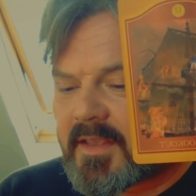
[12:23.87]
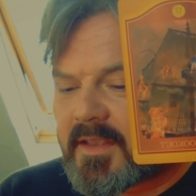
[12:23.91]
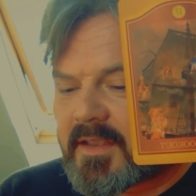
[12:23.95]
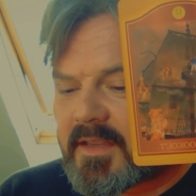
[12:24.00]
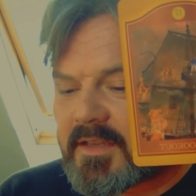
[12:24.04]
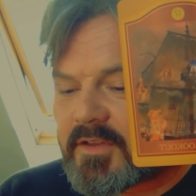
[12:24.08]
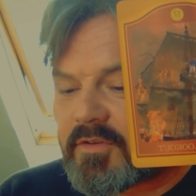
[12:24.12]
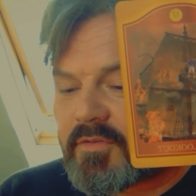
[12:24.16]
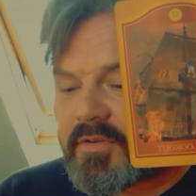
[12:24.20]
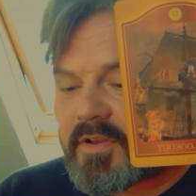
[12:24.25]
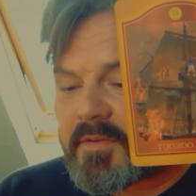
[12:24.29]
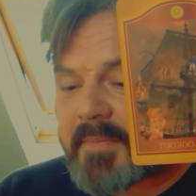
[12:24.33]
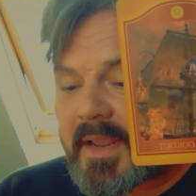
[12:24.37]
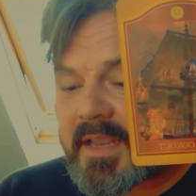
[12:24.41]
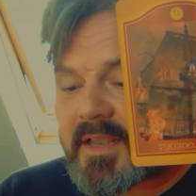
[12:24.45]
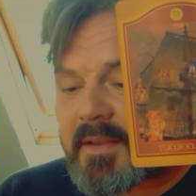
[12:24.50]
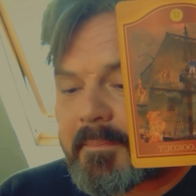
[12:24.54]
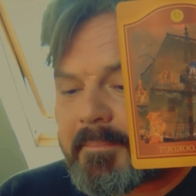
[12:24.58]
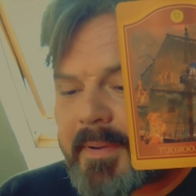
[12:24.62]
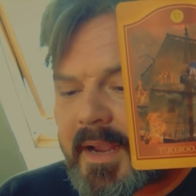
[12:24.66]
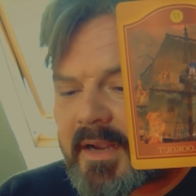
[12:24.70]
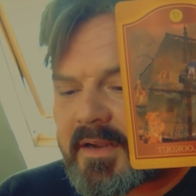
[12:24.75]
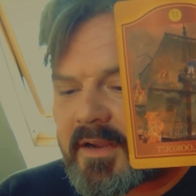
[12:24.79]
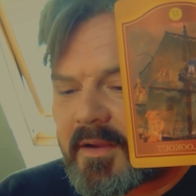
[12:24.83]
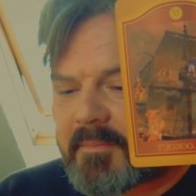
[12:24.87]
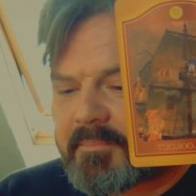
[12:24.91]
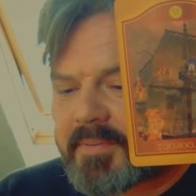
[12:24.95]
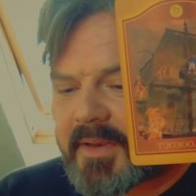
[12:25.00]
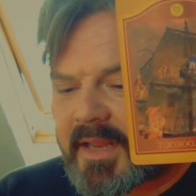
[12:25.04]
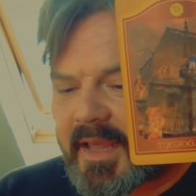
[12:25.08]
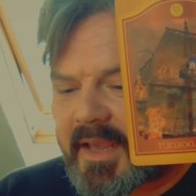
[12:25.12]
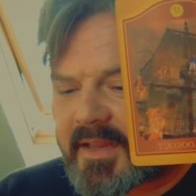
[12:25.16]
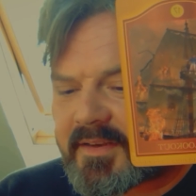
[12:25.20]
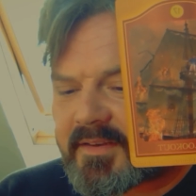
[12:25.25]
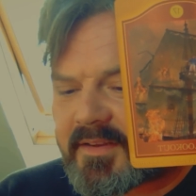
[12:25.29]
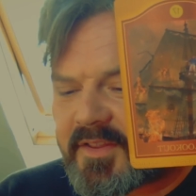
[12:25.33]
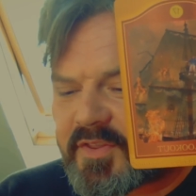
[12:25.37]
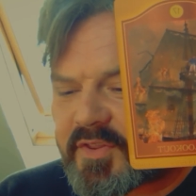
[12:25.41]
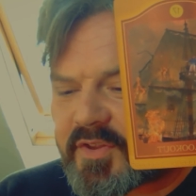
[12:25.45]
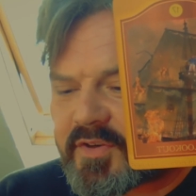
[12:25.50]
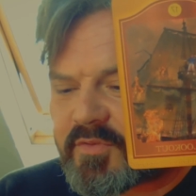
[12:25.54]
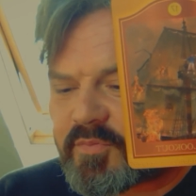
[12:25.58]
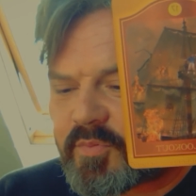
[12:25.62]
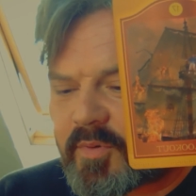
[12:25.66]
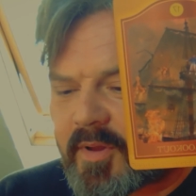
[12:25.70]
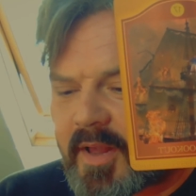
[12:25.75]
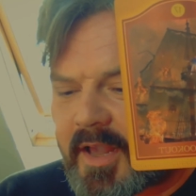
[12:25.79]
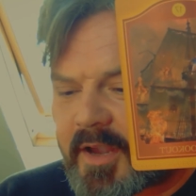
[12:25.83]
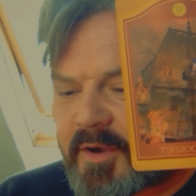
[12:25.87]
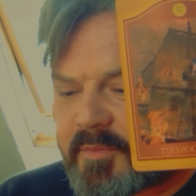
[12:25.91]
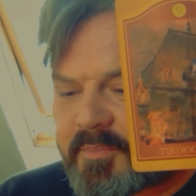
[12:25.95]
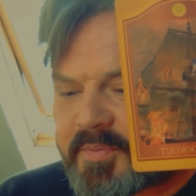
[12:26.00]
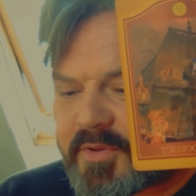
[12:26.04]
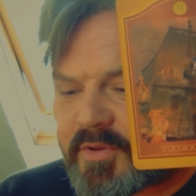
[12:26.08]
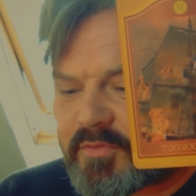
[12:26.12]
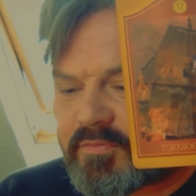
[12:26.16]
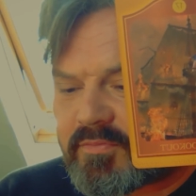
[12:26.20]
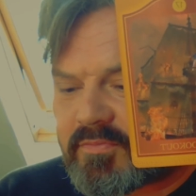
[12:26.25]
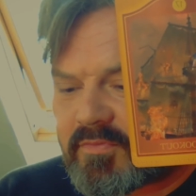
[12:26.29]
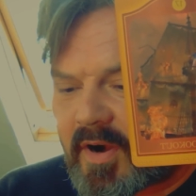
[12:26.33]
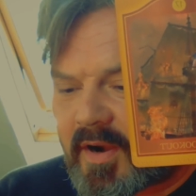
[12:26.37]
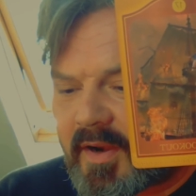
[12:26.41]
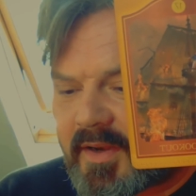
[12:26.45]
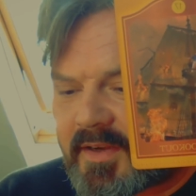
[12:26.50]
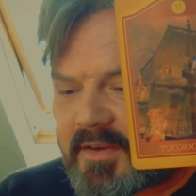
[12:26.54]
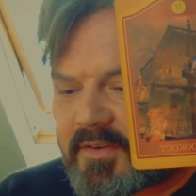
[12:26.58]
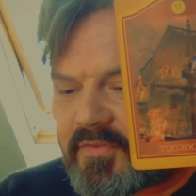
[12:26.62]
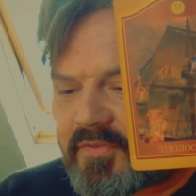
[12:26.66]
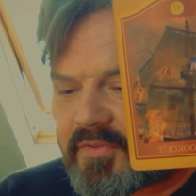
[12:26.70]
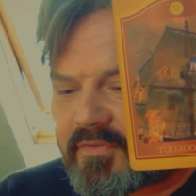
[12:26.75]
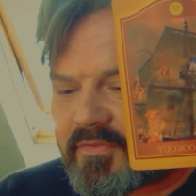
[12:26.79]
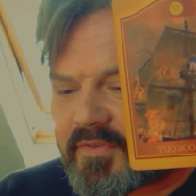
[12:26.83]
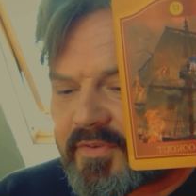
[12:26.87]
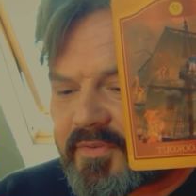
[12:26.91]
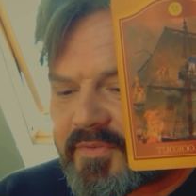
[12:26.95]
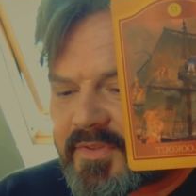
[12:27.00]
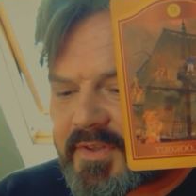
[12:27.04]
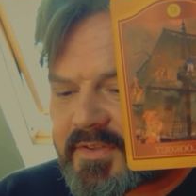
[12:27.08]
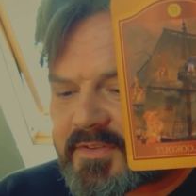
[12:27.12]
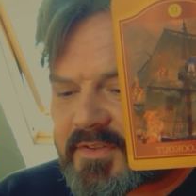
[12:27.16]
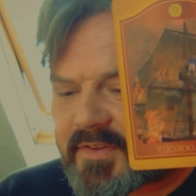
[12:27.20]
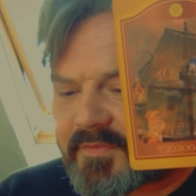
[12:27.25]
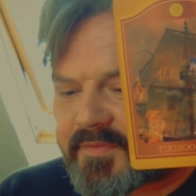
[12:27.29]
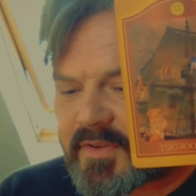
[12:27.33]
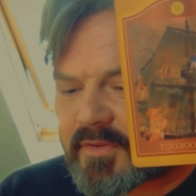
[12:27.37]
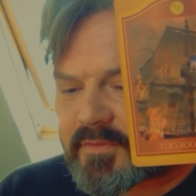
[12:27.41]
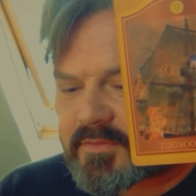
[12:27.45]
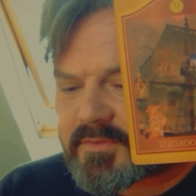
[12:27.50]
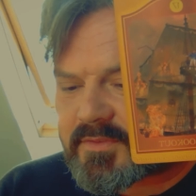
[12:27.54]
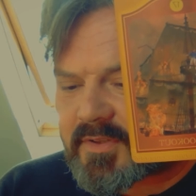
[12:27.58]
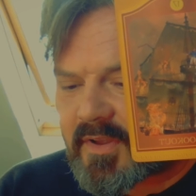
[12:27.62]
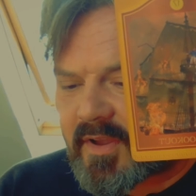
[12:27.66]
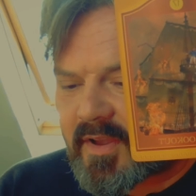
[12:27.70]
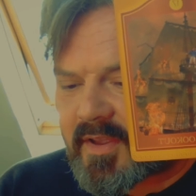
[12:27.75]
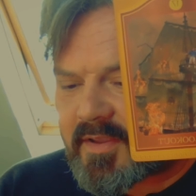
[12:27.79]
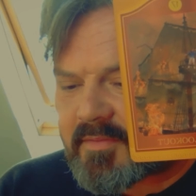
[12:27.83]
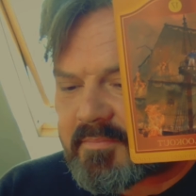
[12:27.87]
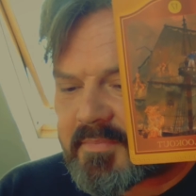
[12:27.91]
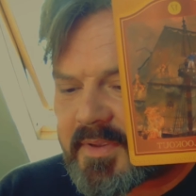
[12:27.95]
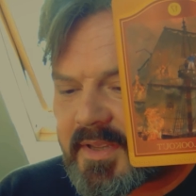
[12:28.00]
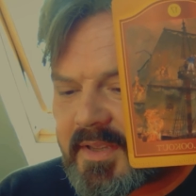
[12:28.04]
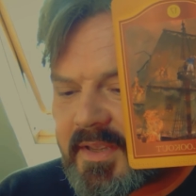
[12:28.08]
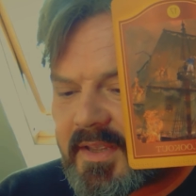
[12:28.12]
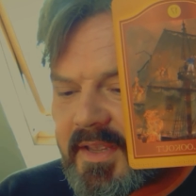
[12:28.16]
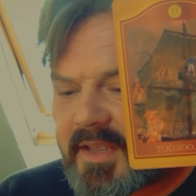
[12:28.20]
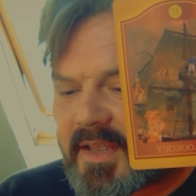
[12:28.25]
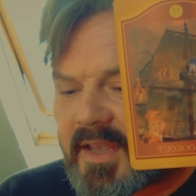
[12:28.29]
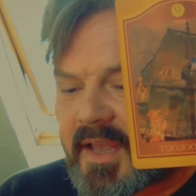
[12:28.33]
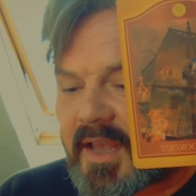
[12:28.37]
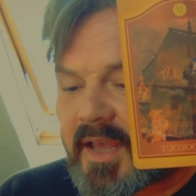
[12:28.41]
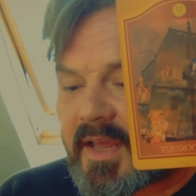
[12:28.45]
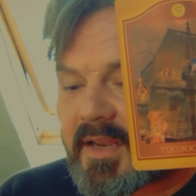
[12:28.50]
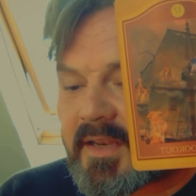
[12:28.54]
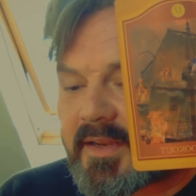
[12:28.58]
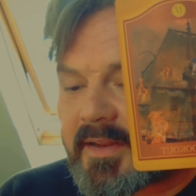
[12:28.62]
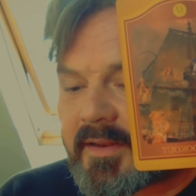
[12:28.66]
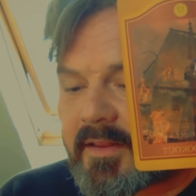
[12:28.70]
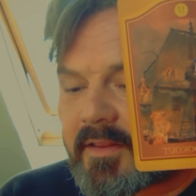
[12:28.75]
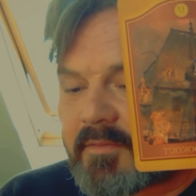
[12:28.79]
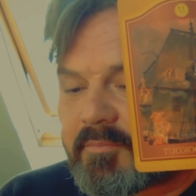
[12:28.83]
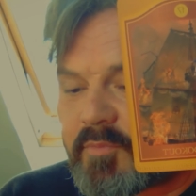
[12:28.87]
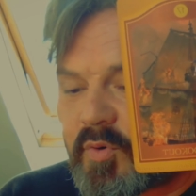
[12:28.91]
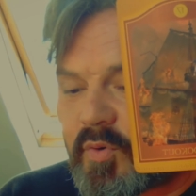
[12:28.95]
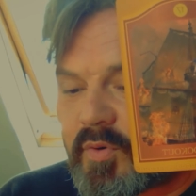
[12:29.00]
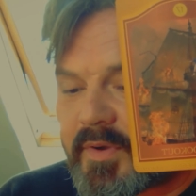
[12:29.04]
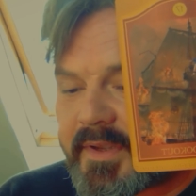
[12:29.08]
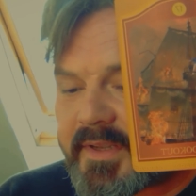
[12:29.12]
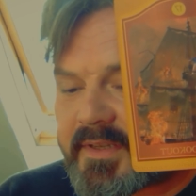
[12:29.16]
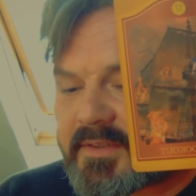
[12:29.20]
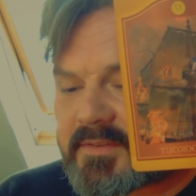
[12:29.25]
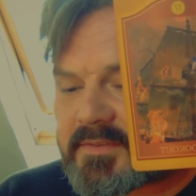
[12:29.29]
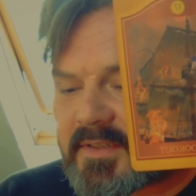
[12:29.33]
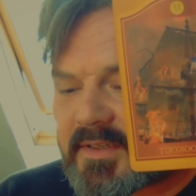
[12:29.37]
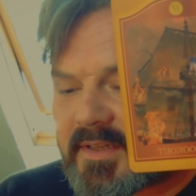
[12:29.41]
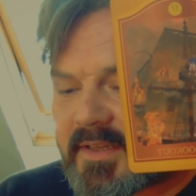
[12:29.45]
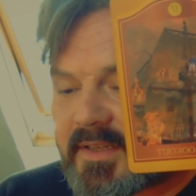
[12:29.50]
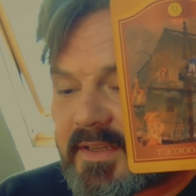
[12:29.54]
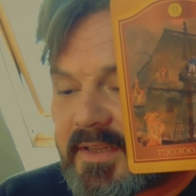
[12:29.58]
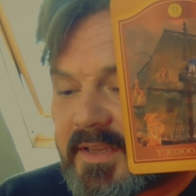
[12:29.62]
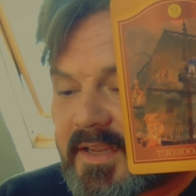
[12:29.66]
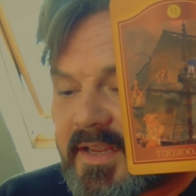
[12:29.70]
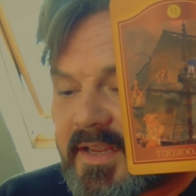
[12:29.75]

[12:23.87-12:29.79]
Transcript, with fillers: you can make a backup plan that will help you ride through this difficult time a little more easily.